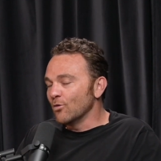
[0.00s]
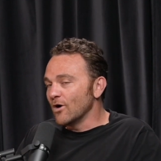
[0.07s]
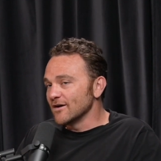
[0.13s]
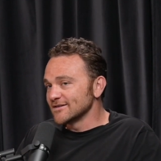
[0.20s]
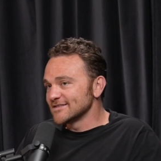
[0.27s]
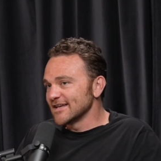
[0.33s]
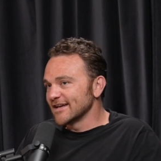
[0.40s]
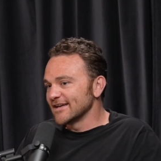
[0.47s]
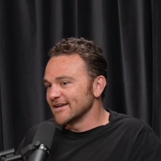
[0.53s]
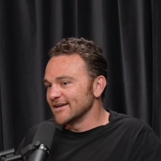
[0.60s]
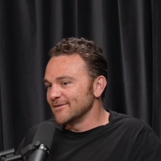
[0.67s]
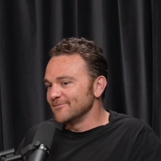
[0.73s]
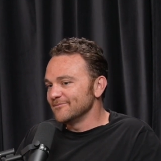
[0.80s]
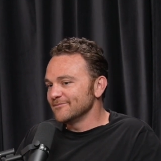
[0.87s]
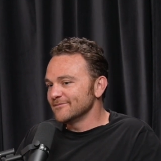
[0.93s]
while it's like
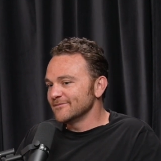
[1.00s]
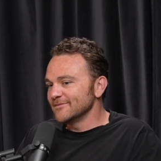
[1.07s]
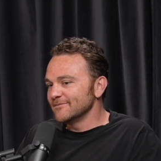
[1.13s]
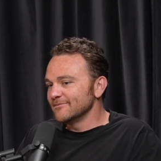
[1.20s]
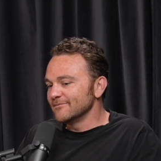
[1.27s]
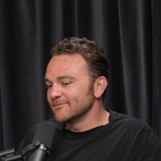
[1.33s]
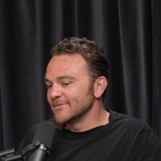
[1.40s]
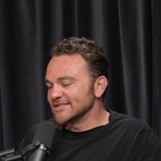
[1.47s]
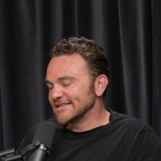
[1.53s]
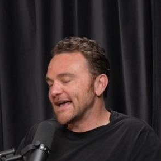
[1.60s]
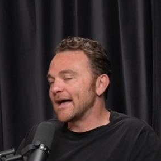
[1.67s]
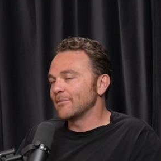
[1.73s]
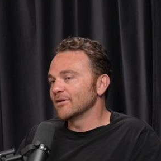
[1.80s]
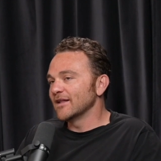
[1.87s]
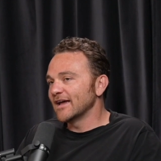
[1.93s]
a
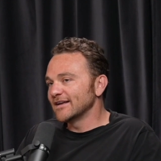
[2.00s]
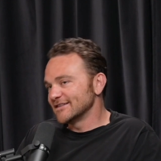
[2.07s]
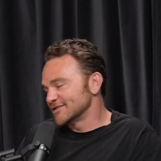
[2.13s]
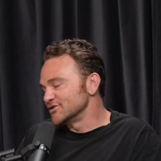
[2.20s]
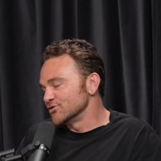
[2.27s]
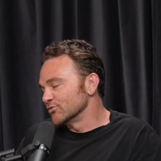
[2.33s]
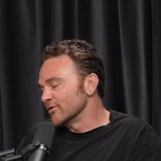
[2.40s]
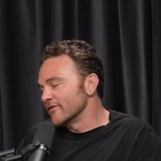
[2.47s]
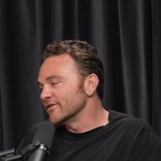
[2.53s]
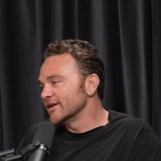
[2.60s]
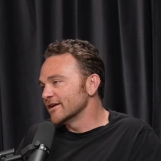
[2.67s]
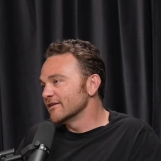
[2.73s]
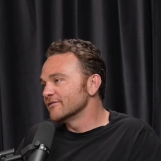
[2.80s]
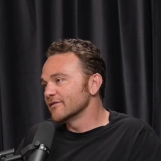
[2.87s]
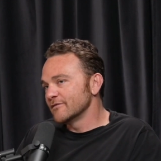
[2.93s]
metabolite, it's a
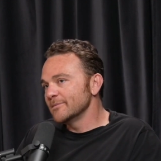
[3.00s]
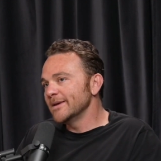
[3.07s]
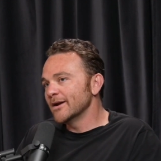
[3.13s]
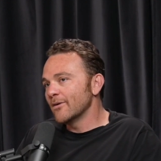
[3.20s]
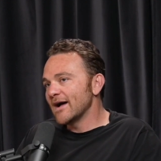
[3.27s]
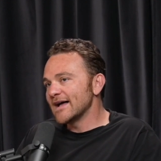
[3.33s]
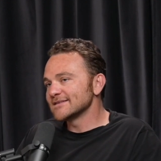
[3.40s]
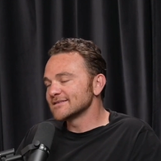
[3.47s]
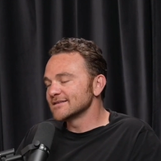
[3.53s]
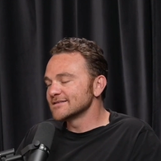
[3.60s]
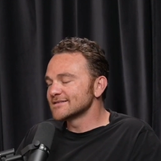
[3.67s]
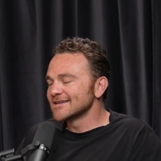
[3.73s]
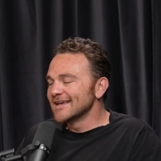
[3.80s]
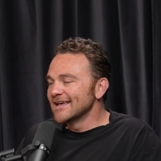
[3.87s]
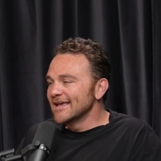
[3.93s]
derivative of amino
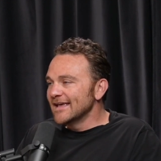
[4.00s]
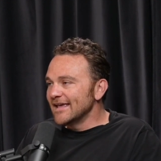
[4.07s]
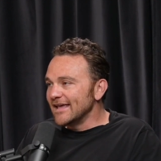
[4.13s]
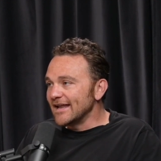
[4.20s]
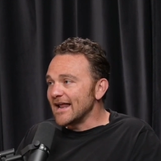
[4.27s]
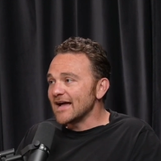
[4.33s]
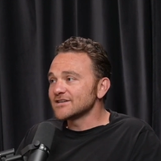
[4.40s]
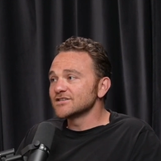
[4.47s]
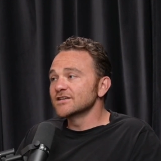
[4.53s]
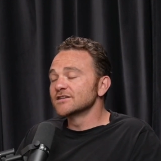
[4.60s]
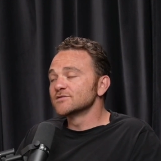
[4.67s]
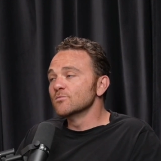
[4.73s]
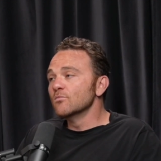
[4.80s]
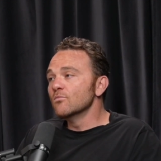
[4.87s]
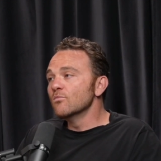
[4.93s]
acids. It
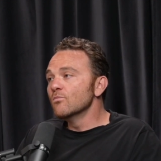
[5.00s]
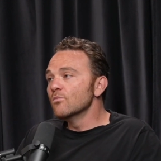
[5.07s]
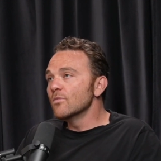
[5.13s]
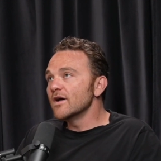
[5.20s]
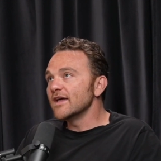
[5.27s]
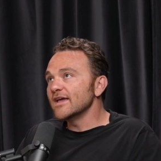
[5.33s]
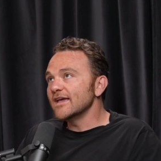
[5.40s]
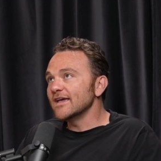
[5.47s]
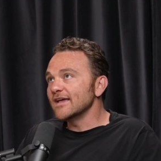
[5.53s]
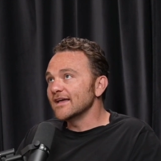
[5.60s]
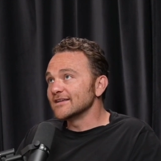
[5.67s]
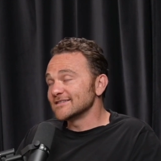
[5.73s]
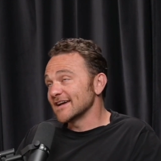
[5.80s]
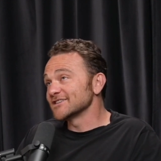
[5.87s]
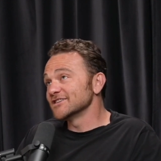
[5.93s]
actually is.
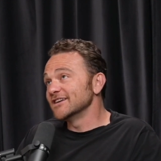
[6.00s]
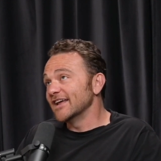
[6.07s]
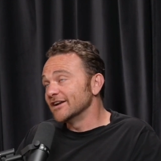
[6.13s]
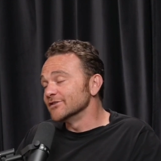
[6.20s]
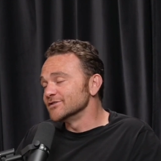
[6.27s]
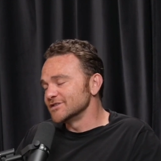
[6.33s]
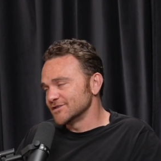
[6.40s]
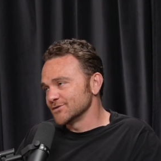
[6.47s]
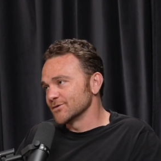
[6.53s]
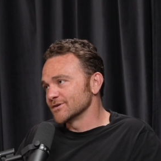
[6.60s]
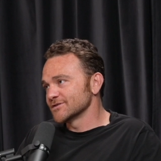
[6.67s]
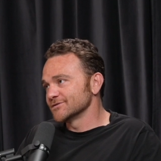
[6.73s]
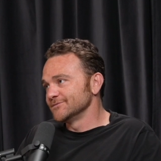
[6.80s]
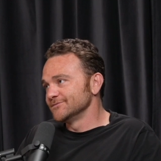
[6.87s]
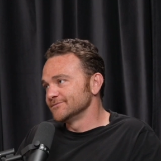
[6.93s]
It's actually an energy
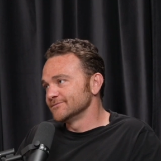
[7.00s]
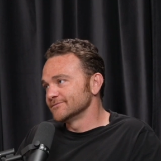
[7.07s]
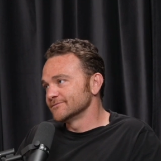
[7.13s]
source.